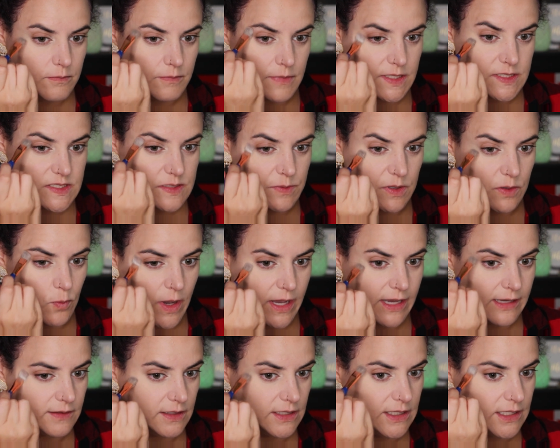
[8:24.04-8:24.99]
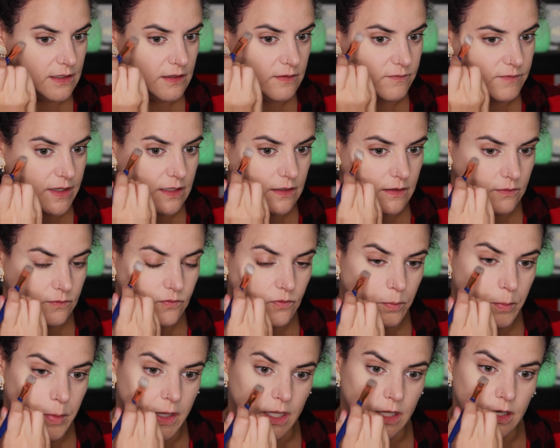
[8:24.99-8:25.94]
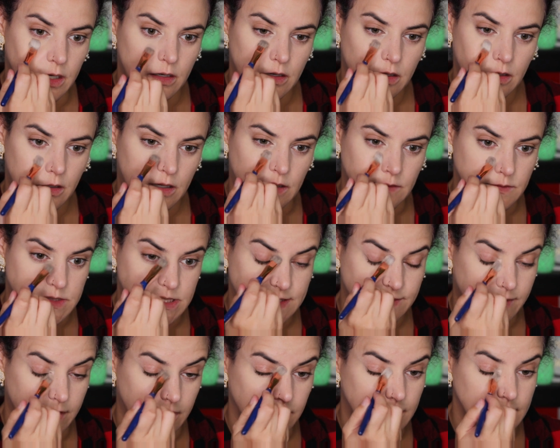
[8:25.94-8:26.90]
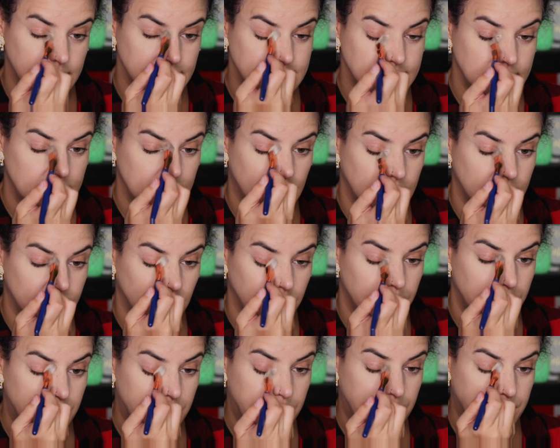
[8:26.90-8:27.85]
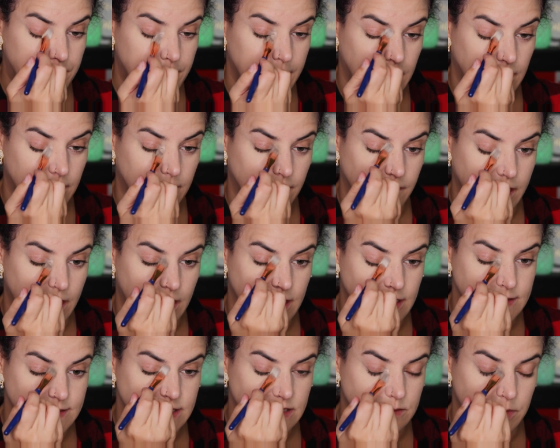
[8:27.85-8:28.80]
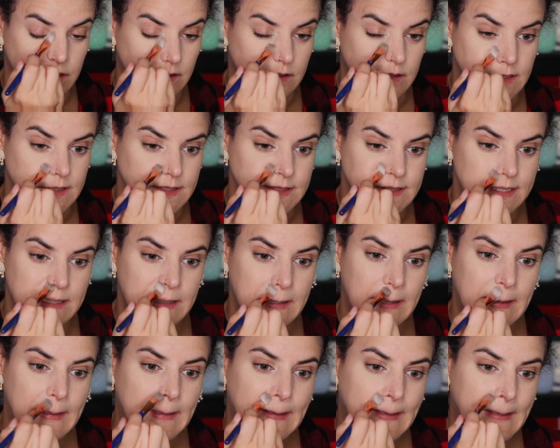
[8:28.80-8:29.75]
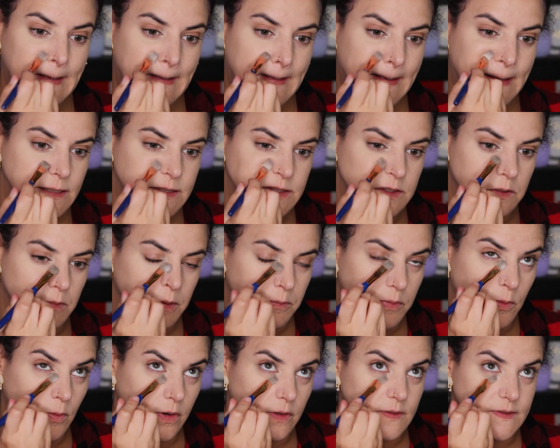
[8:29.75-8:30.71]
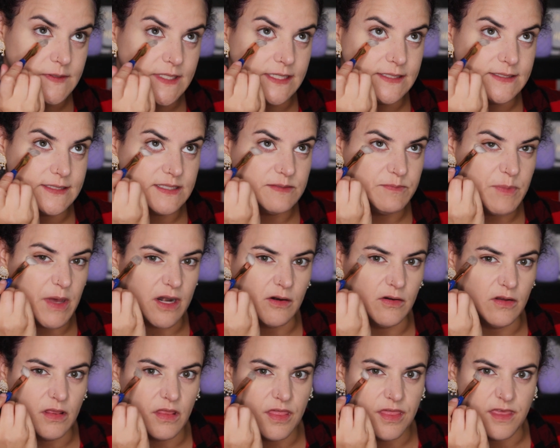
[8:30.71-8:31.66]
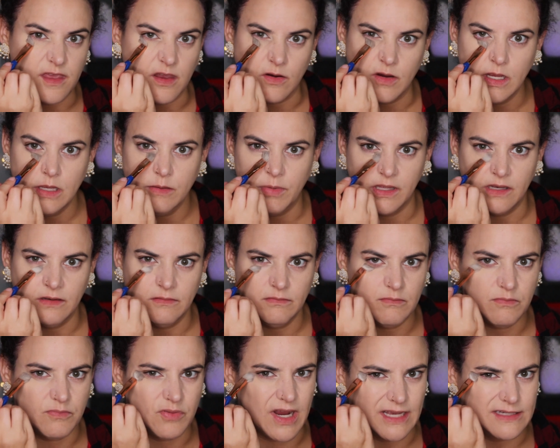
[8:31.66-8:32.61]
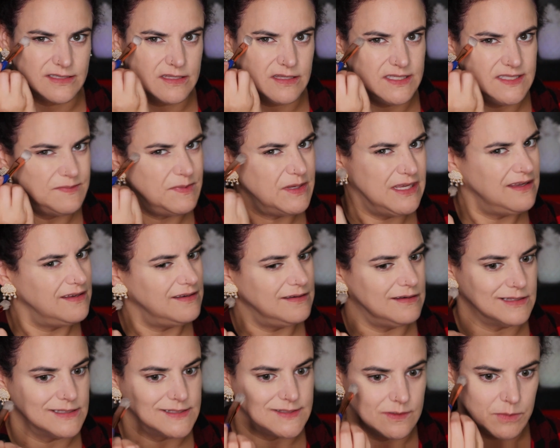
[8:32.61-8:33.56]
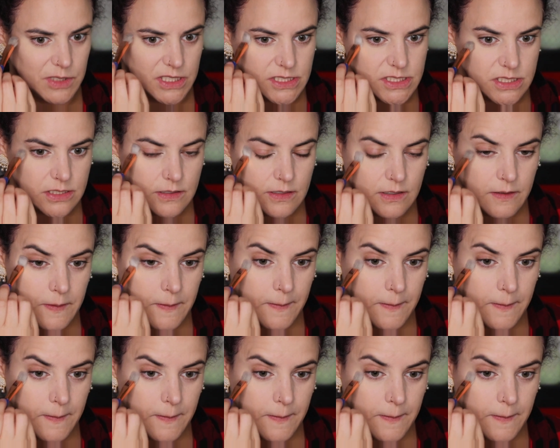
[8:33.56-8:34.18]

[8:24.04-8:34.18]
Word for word: meant to be wildly innovative, but I've just found that it's kind of a pain in the ass, to be honest. So it might be one of those things that's better in theory, but practically speaking, not so much.